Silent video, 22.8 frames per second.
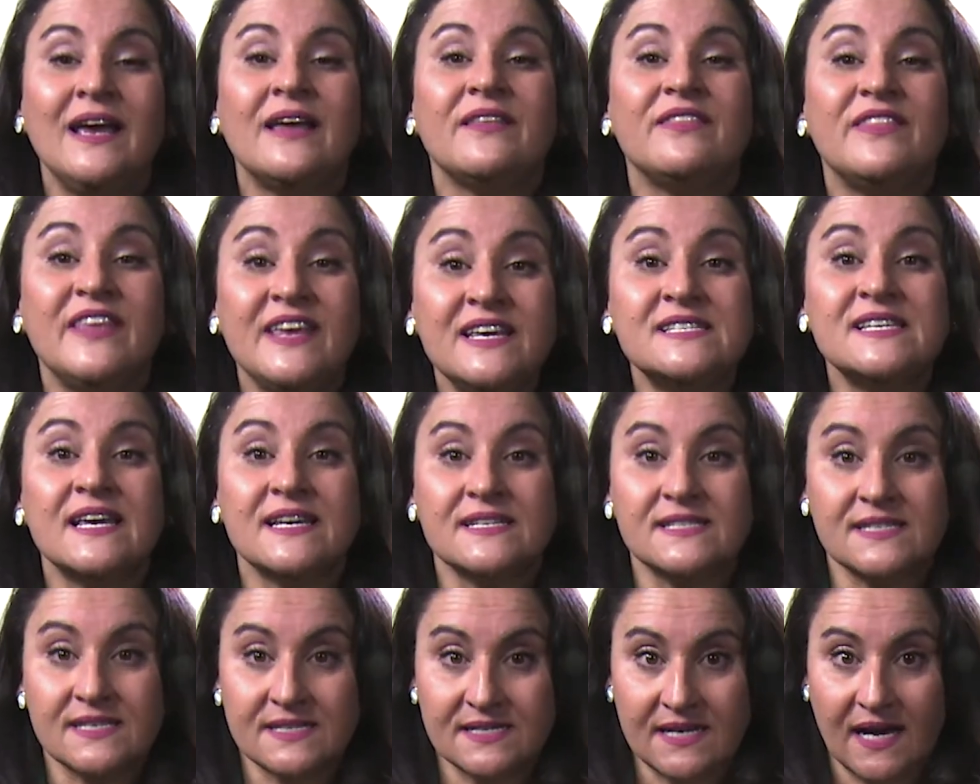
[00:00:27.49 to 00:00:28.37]
These
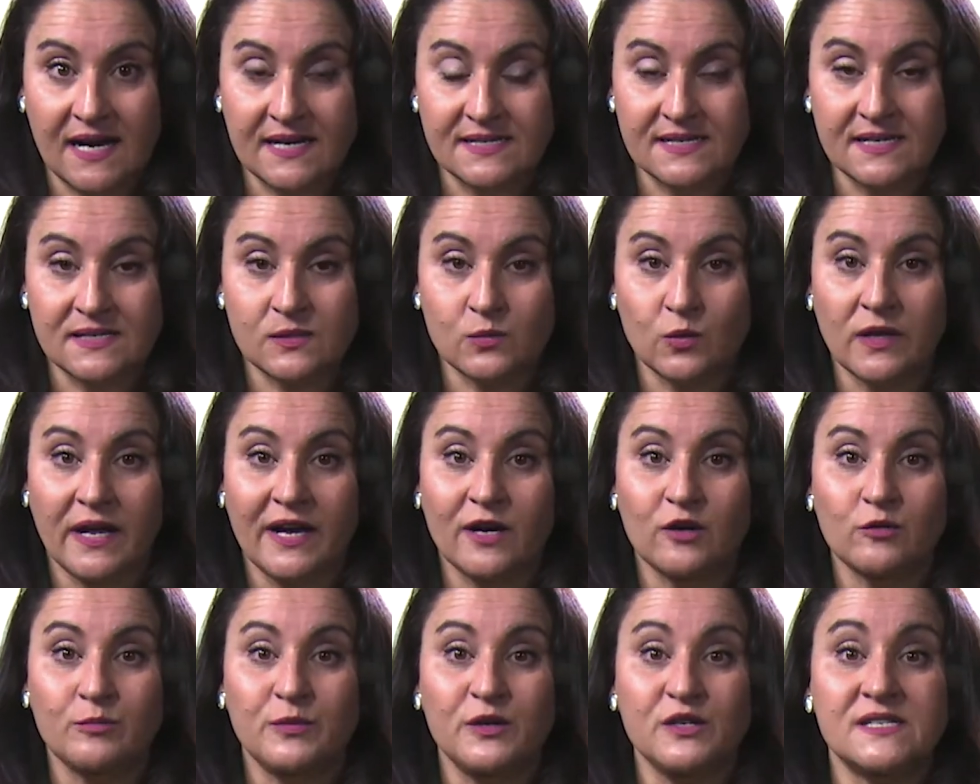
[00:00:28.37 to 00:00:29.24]
exercises will
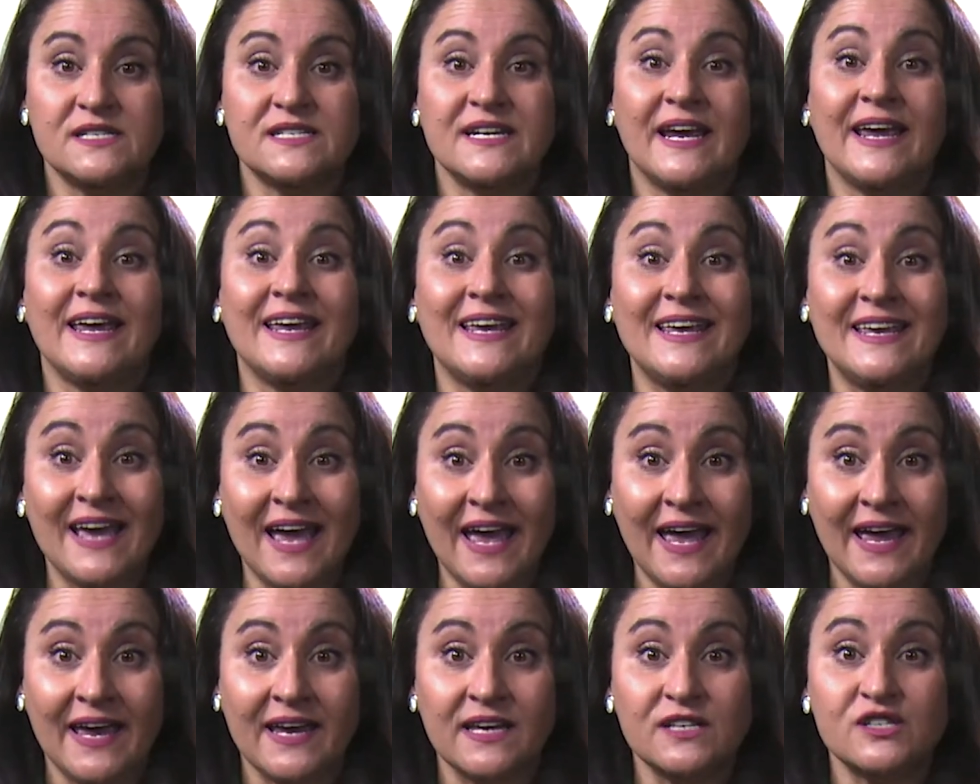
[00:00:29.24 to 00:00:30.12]
help you stay
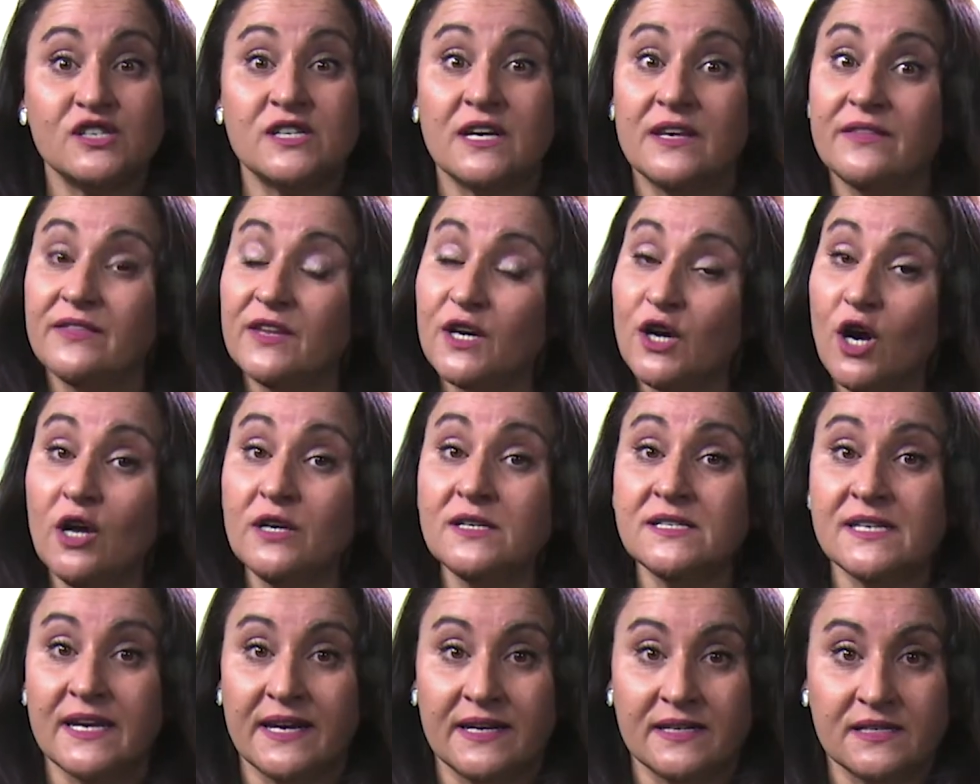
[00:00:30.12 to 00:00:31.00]
engaged in the
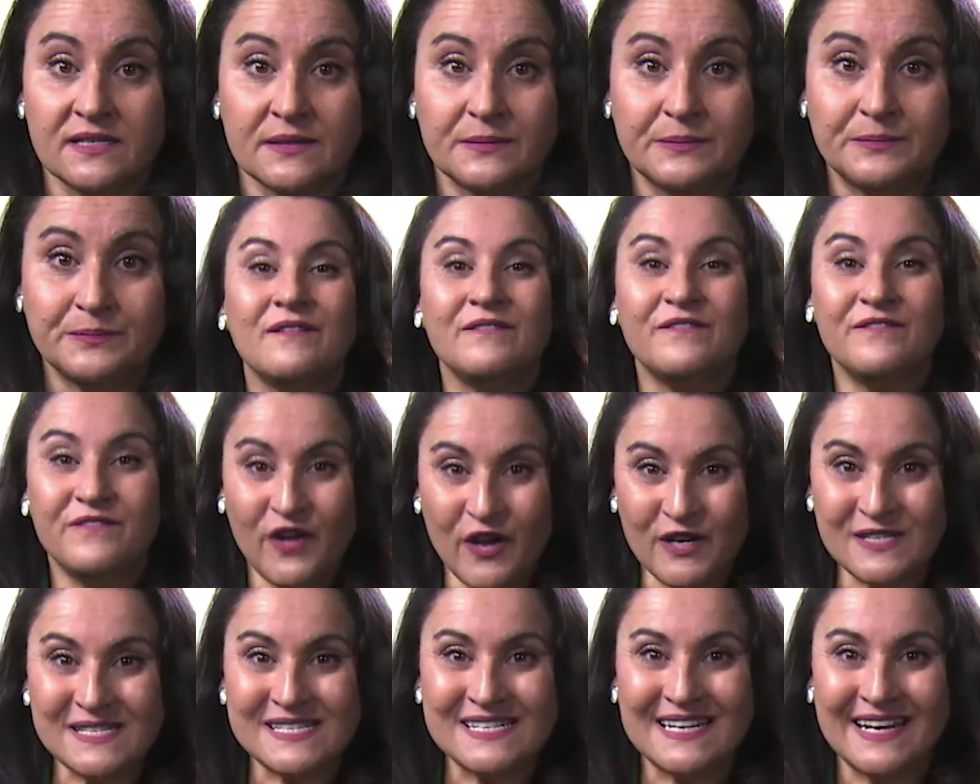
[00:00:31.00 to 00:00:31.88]
content.
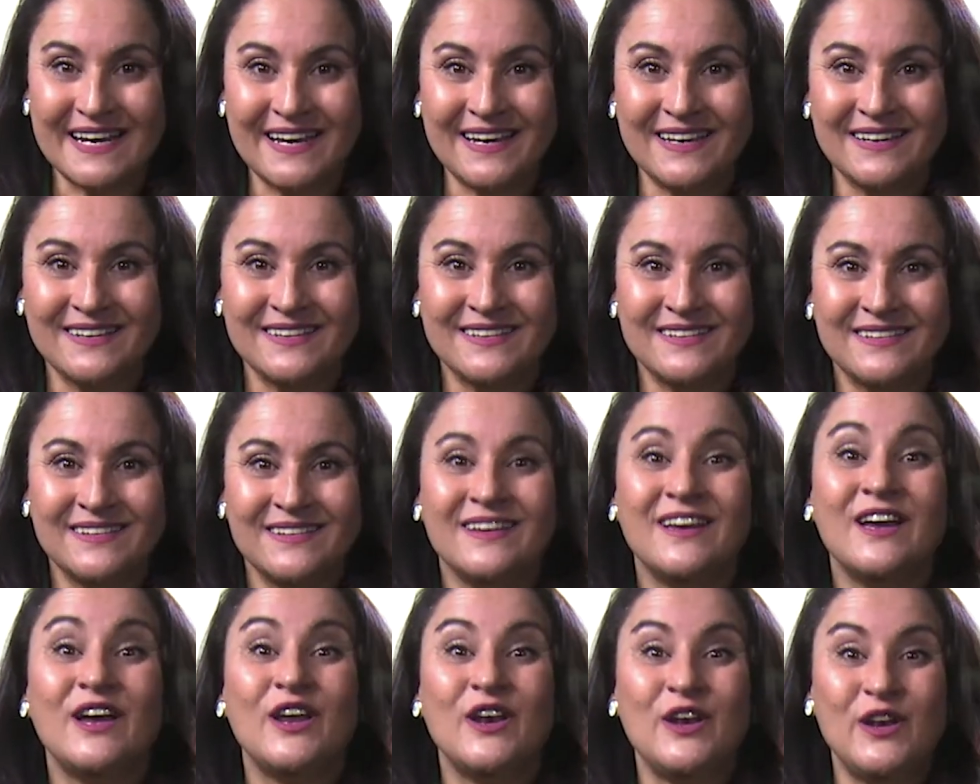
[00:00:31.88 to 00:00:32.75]
Firstly,
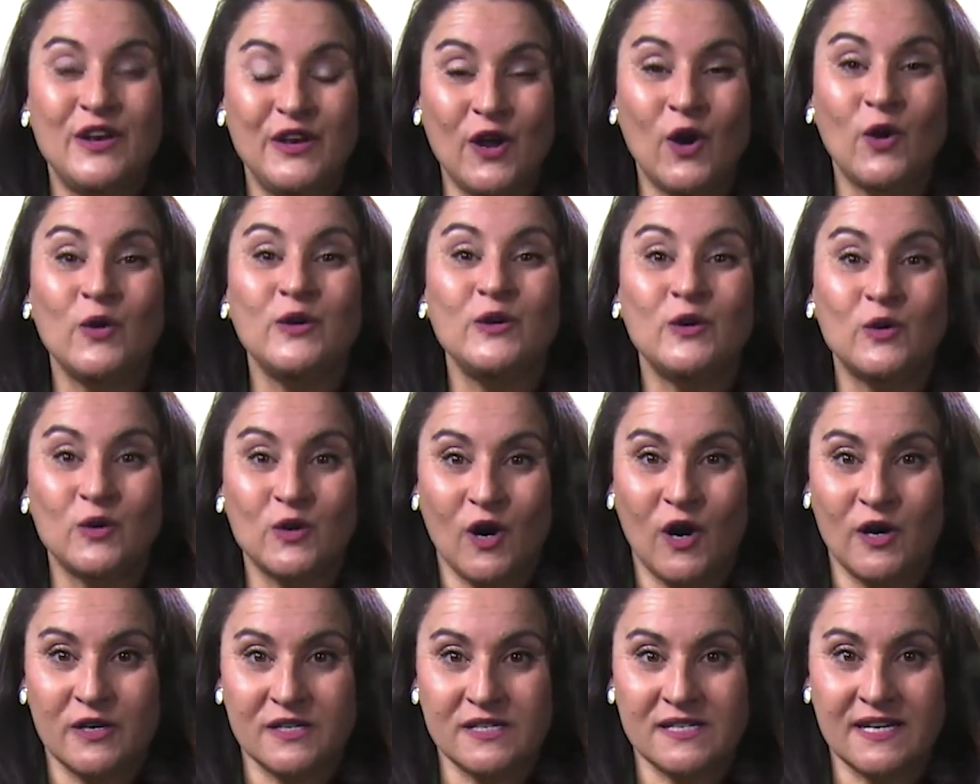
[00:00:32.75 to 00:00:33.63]
know your
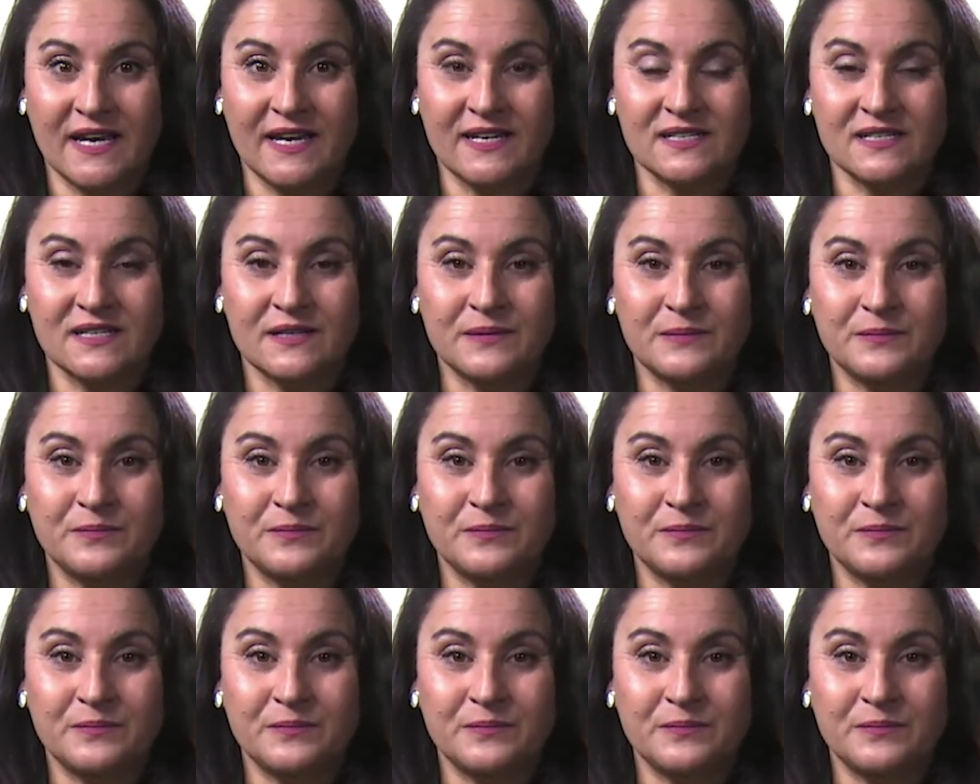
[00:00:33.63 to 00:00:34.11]
content.